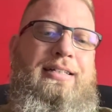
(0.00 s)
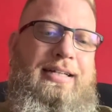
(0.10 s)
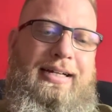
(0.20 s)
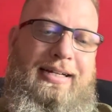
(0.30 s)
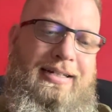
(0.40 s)

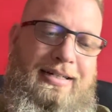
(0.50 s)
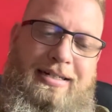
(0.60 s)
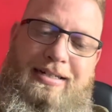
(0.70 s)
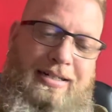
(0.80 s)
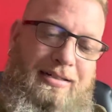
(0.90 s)
and
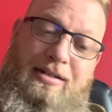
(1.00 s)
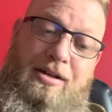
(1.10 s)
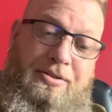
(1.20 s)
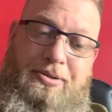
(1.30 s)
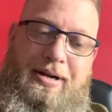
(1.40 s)
uh,
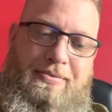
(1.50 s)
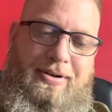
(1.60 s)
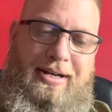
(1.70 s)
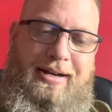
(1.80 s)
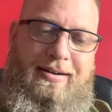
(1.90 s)
another great
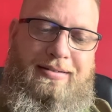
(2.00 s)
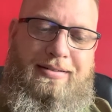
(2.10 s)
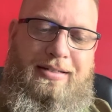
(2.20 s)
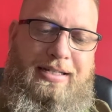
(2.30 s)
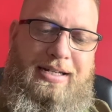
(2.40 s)
one here.
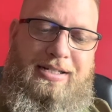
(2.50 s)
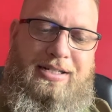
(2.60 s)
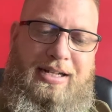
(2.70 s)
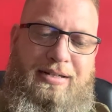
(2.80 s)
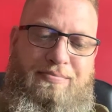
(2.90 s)
The
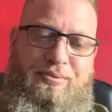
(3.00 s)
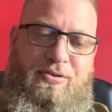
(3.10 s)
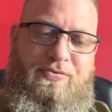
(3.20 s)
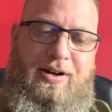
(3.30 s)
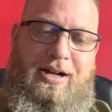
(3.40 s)
scent
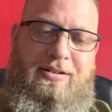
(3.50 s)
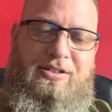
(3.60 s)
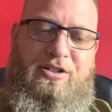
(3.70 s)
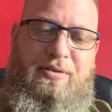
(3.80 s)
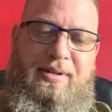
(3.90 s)
profile
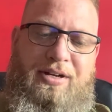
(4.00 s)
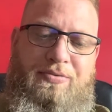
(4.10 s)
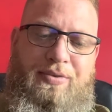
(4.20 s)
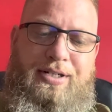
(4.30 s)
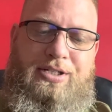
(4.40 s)
is going to be
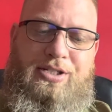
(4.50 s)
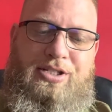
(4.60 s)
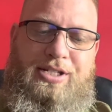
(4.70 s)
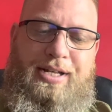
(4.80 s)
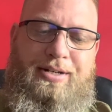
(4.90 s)
rich
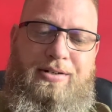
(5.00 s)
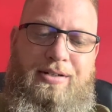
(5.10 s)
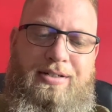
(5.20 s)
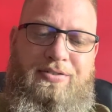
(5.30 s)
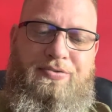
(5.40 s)

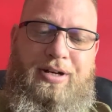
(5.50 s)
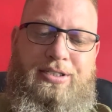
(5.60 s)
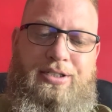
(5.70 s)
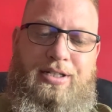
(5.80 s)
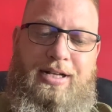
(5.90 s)
cedar,
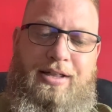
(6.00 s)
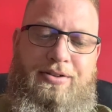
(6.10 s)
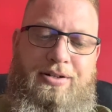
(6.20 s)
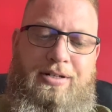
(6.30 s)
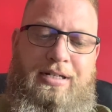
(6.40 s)
fresh
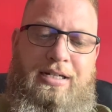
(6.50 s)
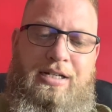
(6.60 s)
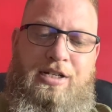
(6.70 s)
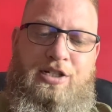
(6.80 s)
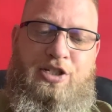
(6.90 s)
leather,
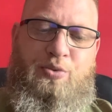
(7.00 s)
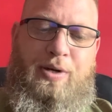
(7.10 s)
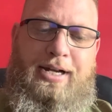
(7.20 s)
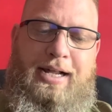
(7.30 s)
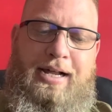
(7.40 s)

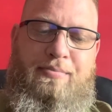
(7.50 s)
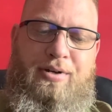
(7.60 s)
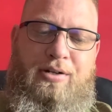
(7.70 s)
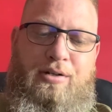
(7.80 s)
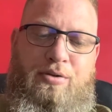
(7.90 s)
sweet
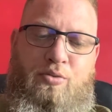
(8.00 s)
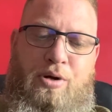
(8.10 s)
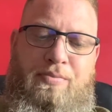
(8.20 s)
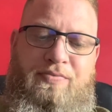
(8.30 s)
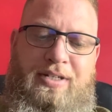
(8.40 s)
amber,
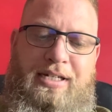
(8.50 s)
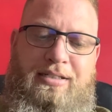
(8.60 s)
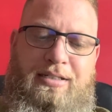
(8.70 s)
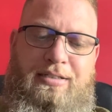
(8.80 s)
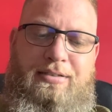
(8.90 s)
warm
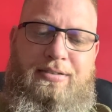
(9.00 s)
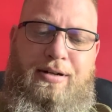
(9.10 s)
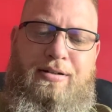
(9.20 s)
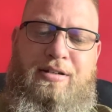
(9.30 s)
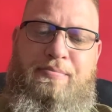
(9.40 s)
vanilla,
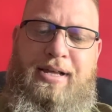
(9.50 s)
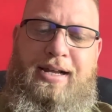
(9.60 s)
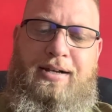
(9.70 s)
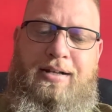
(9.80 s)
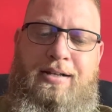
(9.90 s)
tonka
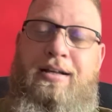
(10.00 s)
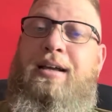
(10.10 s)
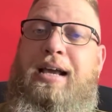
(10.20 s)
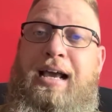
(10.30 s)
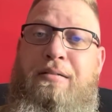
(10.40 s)
bean,
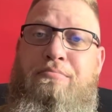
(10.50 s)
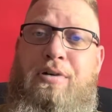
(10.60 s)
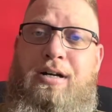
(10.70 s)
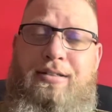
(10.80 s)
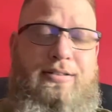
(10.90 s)
and
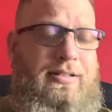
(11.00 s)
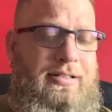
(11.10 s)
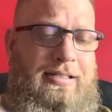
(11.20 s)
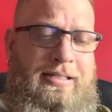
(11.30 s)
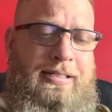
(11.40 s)
musk.
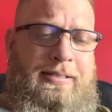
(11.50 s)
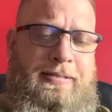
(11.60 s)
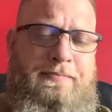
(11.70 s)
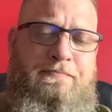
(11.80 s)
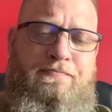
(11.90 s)

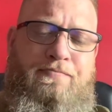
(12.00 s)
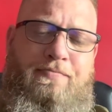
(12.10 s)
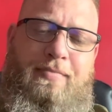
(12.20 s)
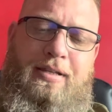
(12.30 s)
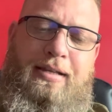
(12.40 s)

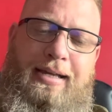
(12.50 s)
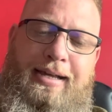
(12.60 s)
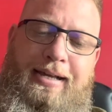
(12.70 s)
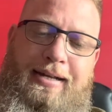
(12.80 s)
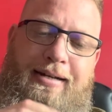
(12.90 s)

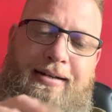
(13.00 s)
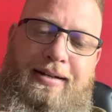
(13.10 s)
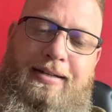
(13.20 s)
And